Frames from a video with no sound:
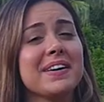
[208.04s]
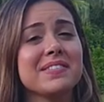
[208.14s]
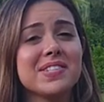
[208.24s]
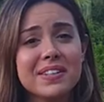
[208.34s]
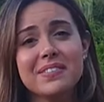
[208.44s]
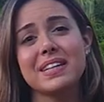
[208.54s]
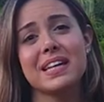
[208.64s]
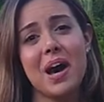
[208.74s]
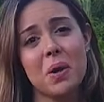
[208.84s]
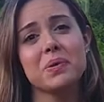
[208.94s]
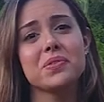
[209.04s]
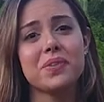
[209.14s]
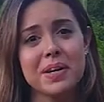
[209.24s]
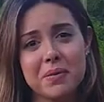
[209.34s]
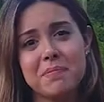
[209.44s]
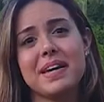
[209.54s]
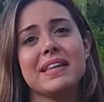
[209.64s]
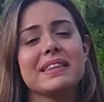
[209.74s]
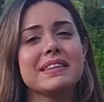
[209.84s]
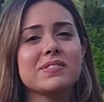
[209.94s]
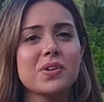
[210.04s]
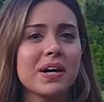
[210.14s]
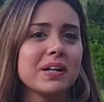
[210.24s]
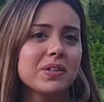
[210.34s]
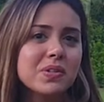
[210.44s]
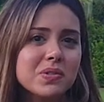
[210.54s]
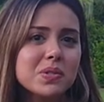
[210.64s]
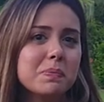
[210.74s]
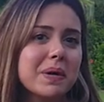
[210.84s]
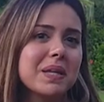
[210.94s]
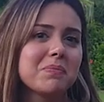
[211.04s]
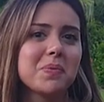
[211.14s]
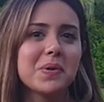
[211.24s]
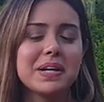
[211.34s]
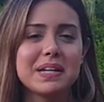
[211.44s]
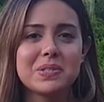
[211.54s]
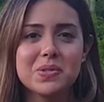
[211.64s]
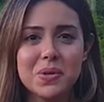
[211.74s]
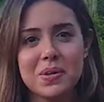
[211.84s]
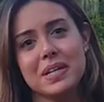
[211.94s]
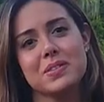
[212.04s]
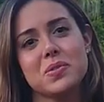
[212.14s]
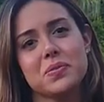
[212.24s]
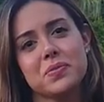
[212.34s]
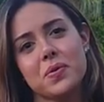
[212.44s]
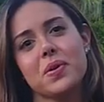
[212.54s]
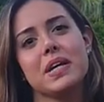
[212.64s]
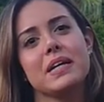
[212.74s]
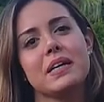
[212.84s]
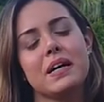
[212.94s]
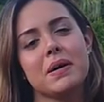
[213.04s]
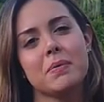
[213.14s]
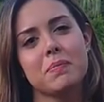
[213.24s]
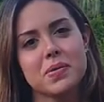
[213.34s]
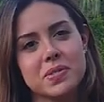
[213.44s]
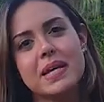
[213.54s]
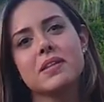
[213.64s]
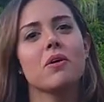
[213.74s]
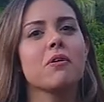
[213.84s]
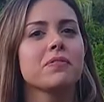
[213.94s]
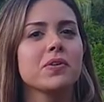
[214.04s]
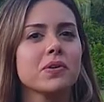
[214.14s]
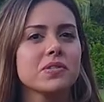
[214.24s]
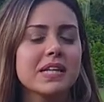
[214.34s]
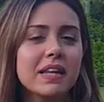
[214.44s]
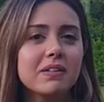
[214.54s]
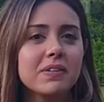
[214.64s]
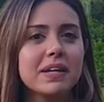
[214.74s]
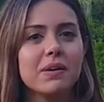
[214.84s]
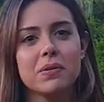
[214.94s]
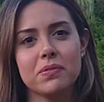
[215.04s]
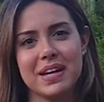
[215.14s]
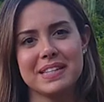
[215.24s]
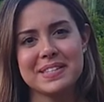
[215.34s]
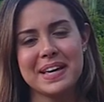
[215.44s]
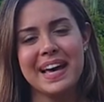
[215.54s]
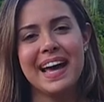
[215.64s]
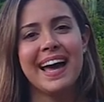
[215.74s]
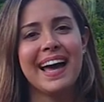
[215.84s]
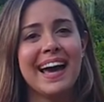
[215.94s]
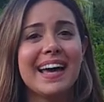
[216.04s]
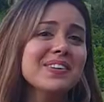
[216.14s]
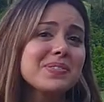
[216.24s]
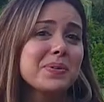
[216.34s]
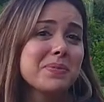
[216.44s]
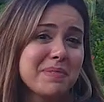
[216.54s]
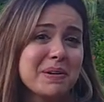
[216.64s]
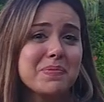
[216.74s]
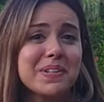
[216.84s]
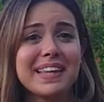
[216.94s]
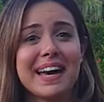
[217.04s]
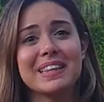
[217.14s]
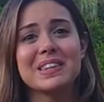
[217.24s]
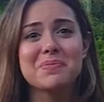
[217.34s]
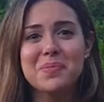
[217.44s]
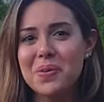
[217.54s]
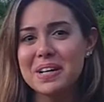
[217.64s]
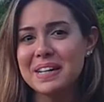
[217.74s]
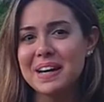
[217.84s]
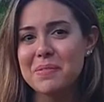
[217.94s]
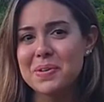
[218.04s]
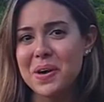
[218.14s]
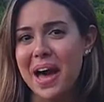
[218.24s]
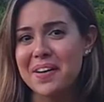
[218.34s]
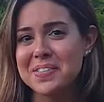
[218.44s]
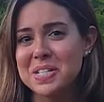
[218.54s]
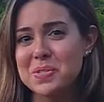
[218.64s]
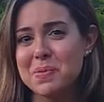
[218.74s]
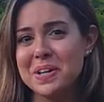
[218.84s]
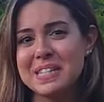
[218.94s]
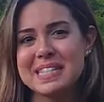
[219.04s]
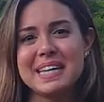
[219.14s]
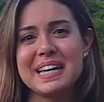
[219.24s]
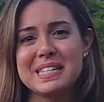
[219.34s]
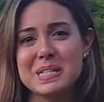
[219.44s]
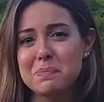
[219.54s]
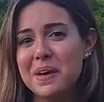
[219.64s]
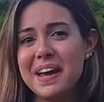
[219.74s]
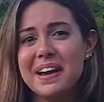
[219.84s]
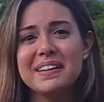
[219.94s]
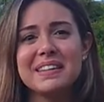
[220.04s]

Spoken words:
Generally, I would recommend trying not to spend more than 30 to 40% of your salary on rent. And also remember that the more income you have each month as a spare,